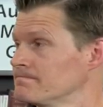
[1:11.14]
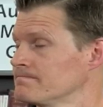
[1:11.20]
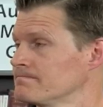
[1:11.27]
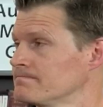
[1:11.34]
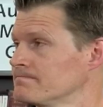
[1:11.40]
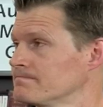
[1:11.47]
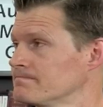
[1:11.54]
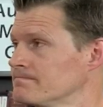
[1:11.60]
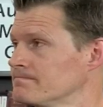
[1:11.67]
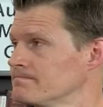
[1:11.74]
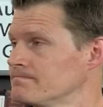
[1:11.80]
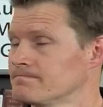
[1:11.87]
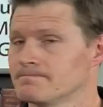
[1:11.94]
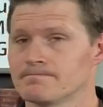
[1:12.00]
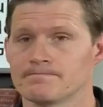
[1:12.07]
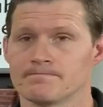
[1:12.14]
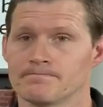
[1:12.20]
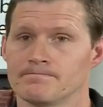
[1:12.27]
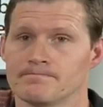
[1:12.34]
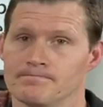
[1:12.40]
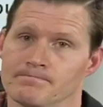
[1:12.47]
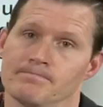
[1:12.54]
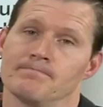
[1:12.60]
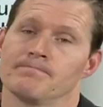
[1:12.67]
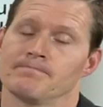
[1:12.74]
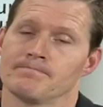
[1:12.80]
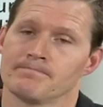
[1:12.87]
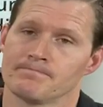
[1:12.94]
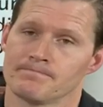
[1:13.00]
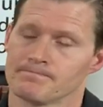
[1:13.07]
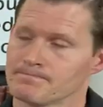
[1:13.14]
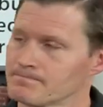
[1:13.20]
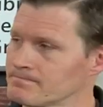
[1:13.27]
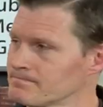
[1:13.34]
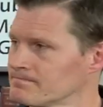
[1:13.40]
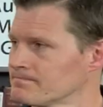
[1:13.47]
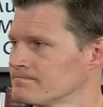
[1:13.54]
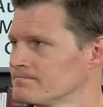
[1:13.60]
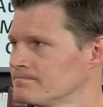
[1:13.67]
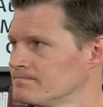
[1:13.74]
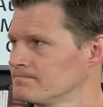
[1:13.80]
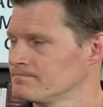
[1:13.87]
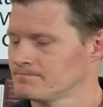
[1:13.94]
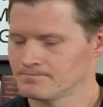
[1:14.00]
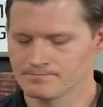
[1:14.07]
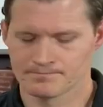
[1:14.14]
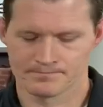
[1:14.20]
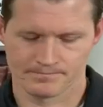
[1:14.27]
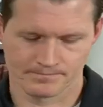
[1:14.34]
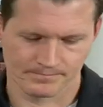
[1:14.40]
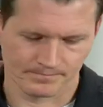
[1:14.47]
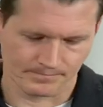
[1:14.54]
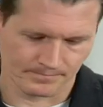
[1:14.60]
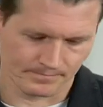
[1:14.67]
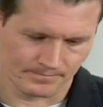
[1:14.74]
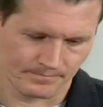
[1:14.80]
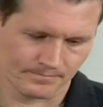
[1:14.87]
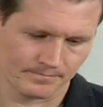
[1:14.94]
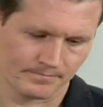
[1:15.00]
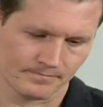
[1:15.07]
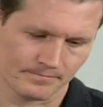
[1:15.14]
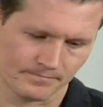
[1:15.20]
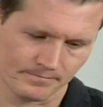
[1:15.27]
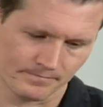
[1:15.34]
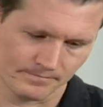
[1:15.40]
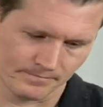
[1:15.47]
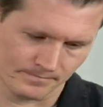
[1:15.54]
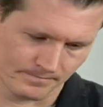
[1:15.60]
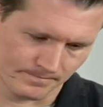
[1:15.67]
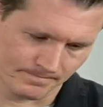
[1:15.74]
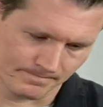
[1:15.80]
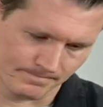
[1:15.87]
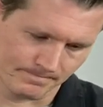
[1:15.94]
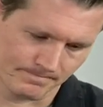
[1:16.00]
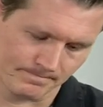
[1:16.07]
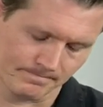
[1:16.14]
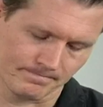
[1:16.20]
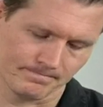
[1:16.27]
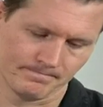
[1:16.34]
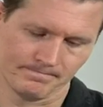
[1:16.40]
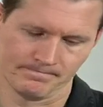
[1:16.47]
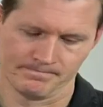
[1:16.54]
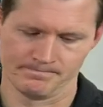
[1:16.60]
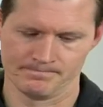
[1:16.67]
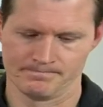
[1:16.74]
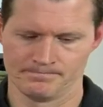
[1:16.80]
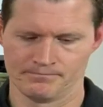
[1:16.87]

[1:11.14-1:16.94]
[no speech]